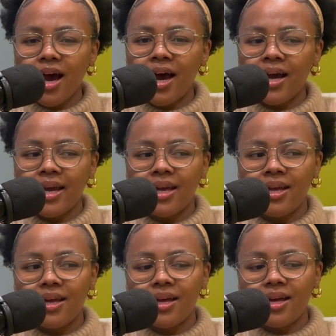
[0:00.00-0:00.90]

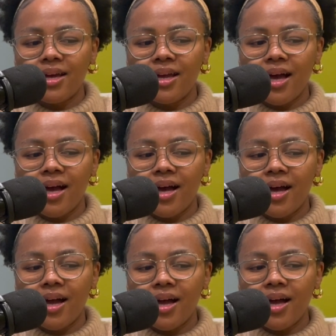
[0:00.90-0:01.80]
it's
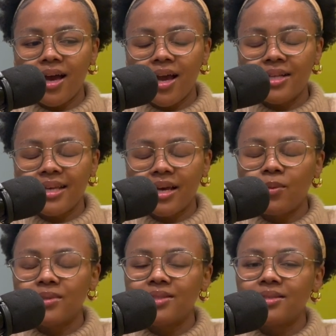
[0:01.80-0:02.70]
like I
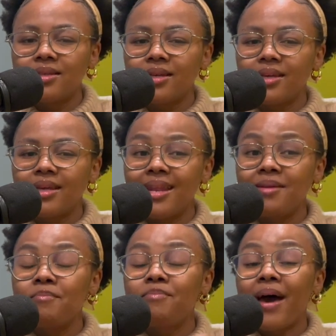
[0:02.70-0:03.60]
was
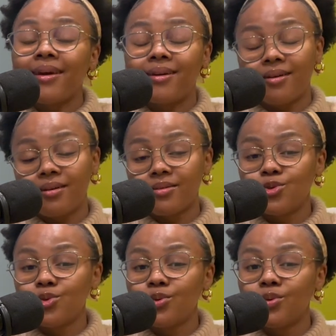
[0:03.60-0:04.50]
getting back
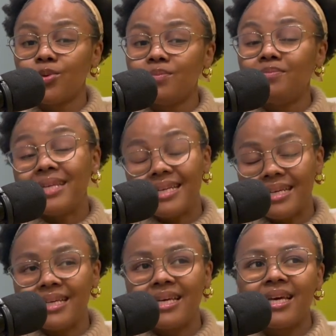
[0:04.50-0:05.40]
to
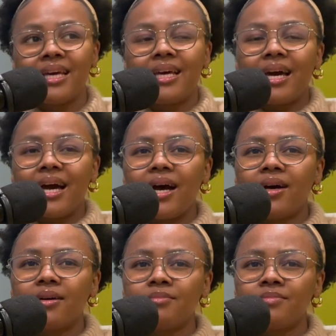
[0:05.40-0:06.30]
me.
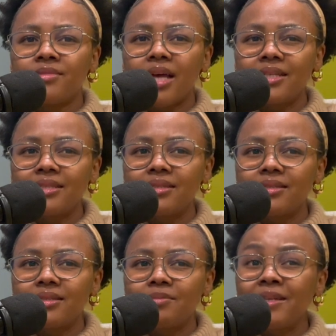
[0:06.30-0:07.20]
I
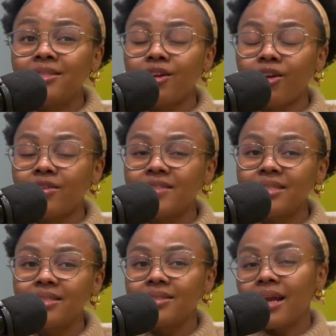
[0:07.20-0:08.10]
spent a lot of
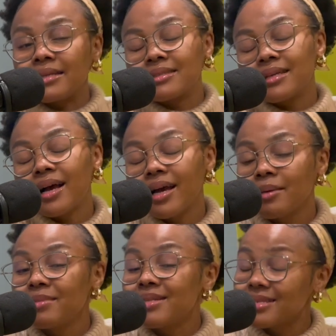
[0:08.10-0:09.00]
like
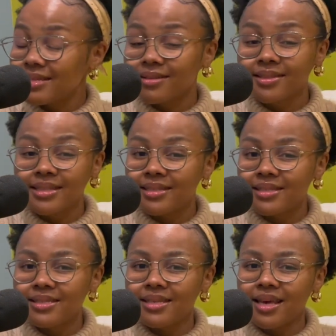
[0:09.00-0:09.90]
time in
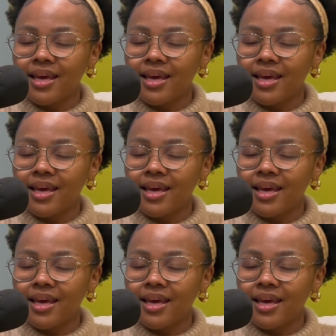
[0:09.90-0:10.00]
stillness,